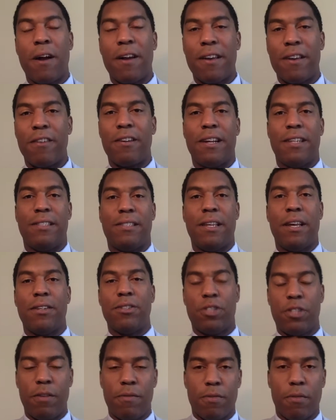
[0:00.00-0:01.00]
internet
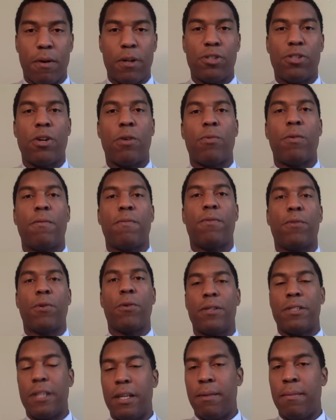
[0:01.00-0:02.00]
sales team, from our showroom
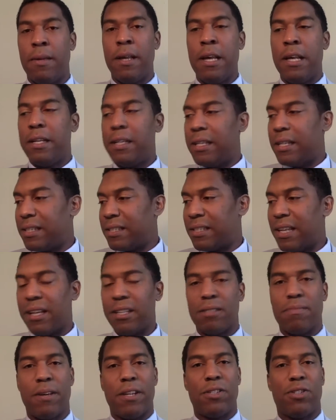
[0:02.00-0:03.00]
floor team to the
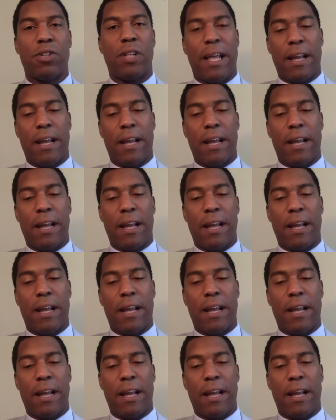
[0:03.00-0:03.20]
sales manager?